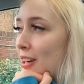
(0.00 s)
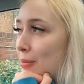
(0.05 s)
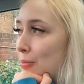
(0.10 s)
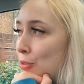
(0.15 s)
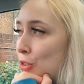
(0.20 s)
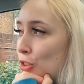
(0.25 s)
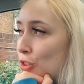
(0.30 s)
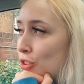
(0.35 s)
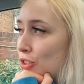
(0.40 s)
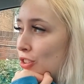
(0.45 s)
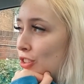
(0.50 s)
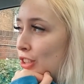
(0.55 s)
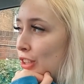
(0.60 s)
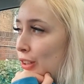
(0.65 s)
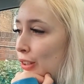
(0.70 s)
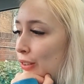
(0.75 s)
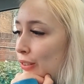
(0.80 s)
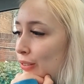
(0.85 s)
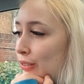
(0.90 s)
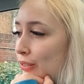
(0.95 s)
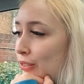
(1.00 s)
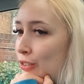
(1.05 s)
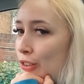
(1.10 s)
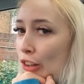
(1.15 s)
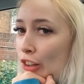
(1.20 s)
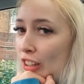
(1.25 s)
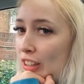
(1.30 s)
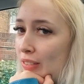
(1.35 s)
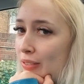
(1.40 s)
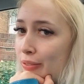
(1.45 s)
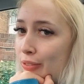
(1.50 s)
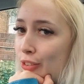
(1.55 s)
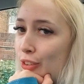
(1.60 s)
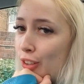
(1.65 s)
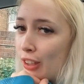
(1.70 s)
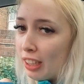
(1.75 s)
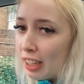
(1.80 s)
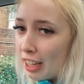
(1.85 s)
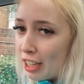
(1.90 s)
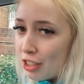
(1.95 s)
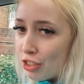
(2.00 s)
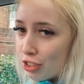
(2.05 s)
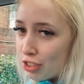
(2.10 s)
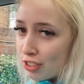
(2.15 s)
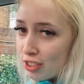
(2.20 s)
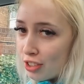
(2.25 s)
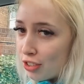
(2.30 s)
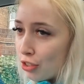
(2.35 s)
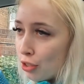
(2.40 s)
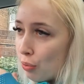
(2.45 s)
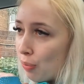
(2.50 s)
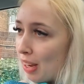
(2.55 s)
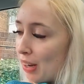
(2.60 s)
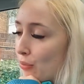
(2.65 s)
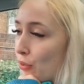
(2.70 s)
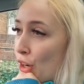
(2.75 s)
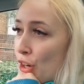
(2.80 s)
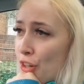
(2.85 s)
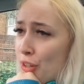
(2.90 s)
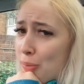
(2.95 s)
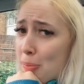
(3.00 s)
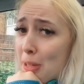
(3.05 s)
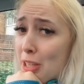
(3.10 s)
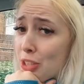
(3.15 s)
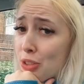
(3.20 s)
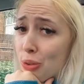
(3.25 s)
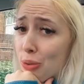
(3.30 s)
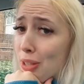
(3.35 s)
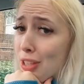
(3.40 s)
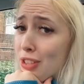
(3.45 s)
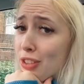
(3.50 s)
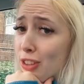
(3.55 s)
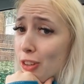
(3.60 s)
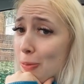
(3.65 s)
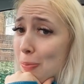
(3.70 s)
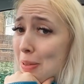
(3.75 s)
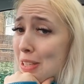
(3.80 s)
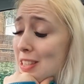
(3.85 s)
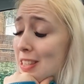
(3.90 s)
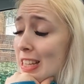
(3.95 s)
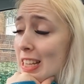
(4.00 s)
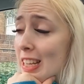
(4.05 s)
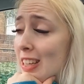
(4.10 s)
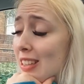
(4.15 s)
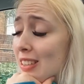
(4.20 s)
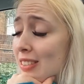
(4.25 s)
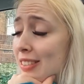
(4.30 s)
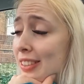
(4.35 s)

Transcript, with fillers: Comes to not not like just a two-way road, but it's always so busy.